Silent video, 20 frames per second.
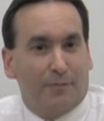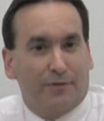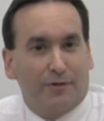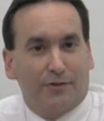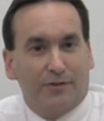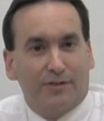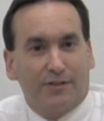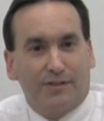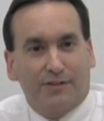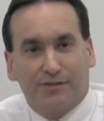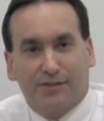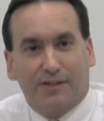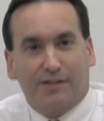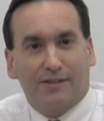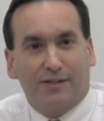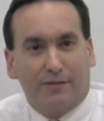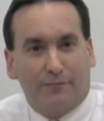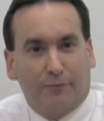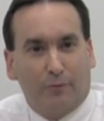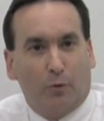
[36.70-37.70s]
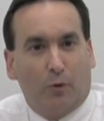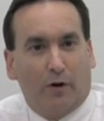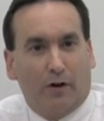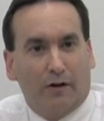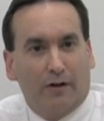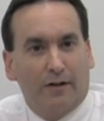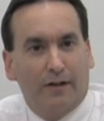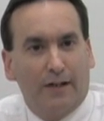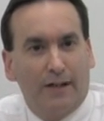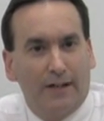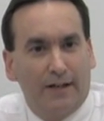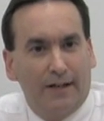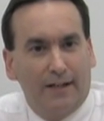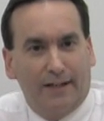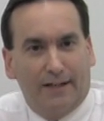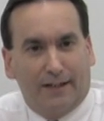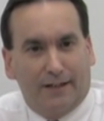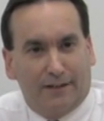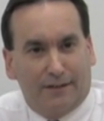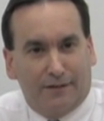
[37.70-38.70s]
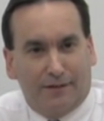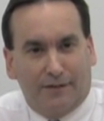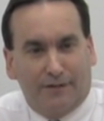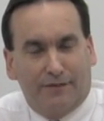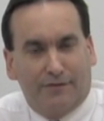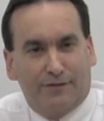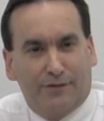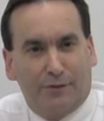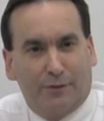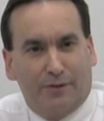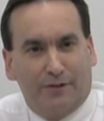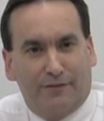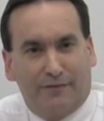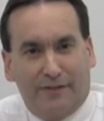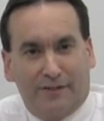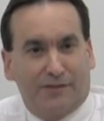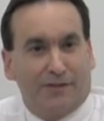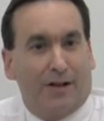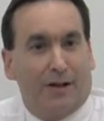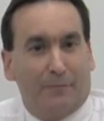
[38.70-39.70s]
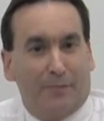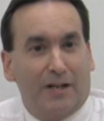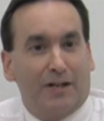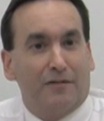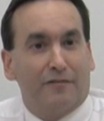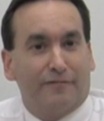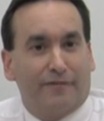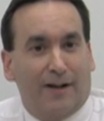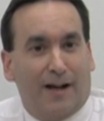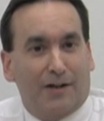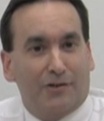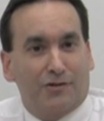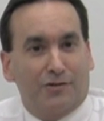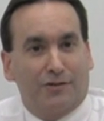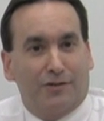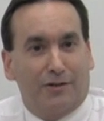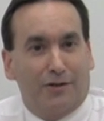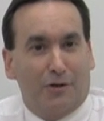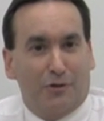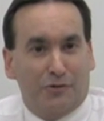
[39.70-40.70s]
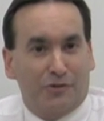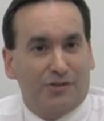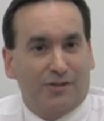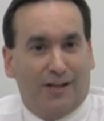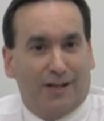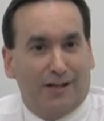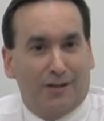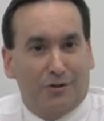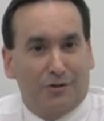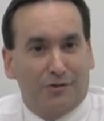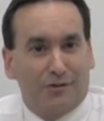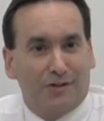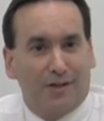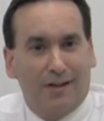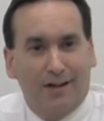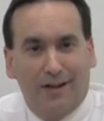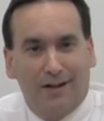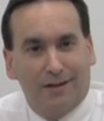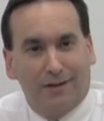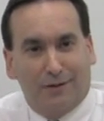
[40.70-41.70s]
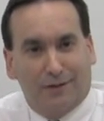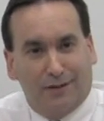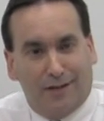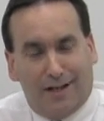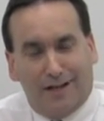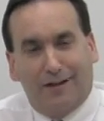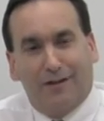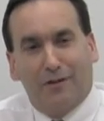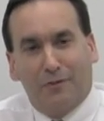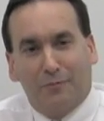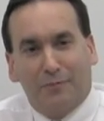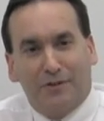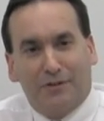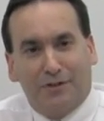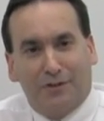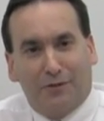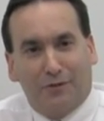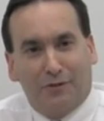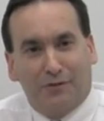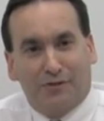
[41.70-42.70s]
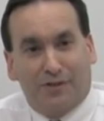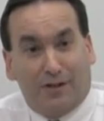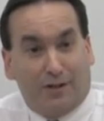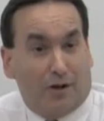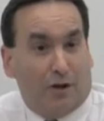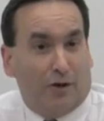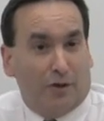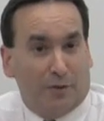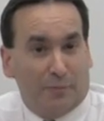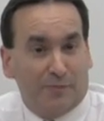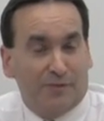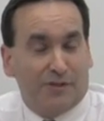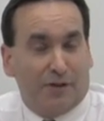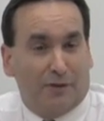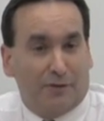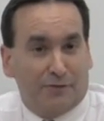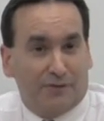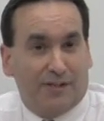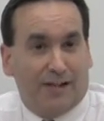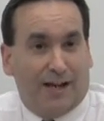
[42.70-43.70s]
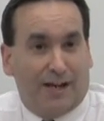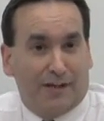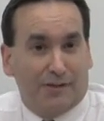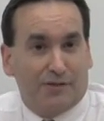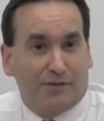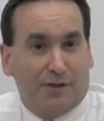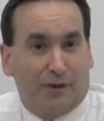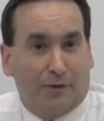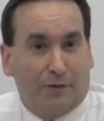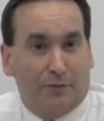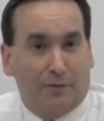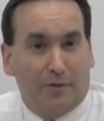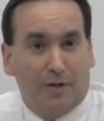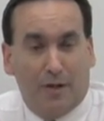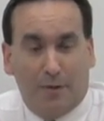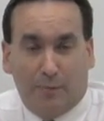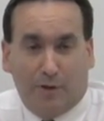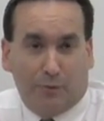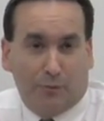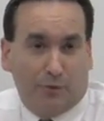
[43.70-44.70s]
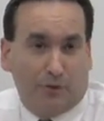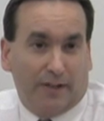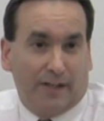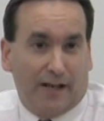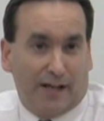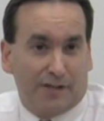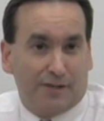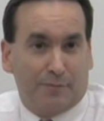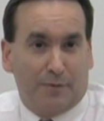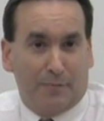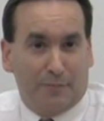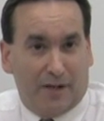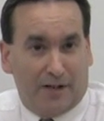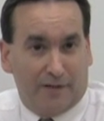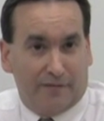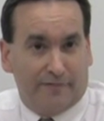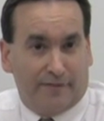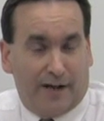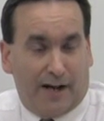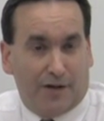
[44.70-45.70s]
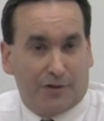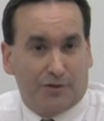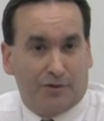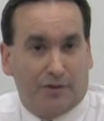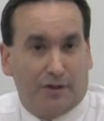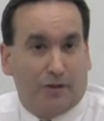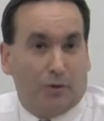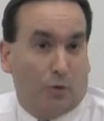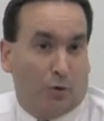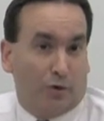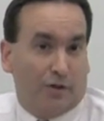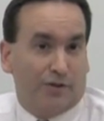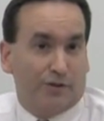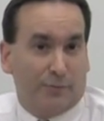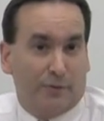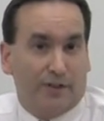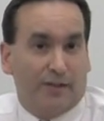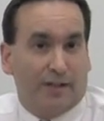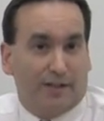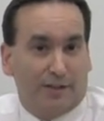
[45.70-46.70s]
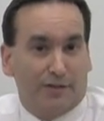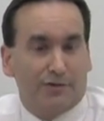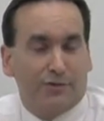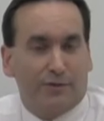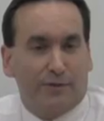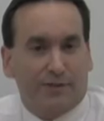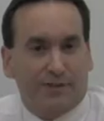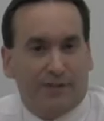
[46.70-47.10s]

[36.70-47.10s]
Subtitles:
1364. So if it's not manufactured to those standards, there are a lot of other materials that call themselves cast stone, but it really has to be manufactured in accordance with the industry